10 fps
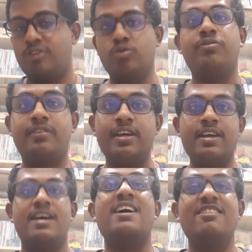Use
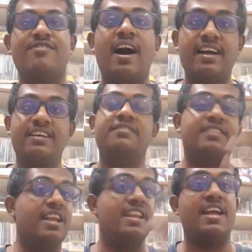jargons
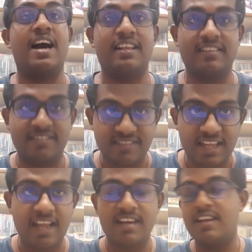that they
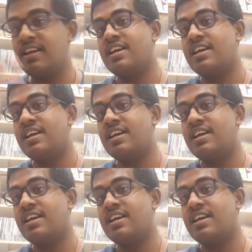understand.